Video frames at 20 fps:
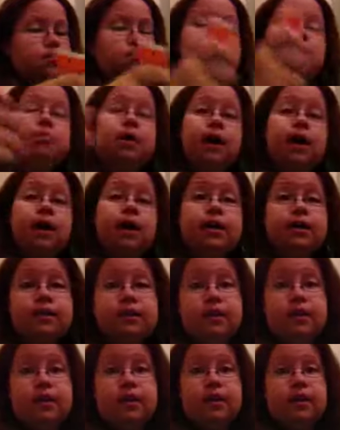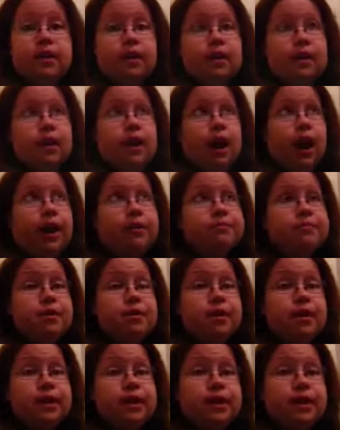but I'm
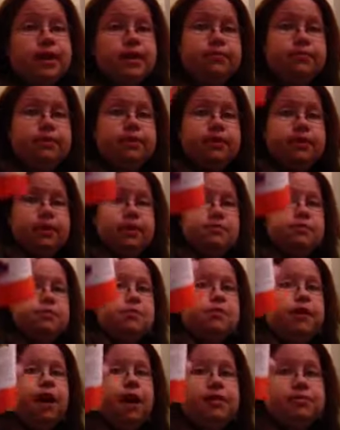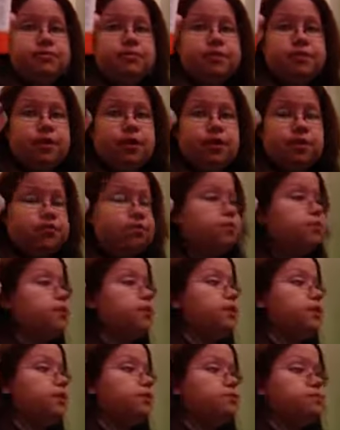already giving them 5 stars for
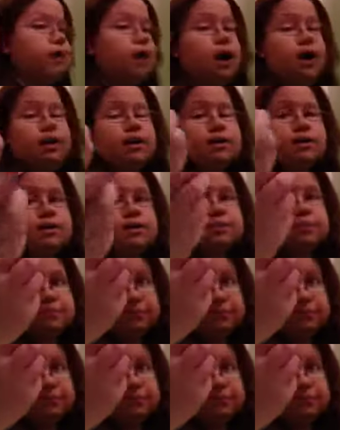this product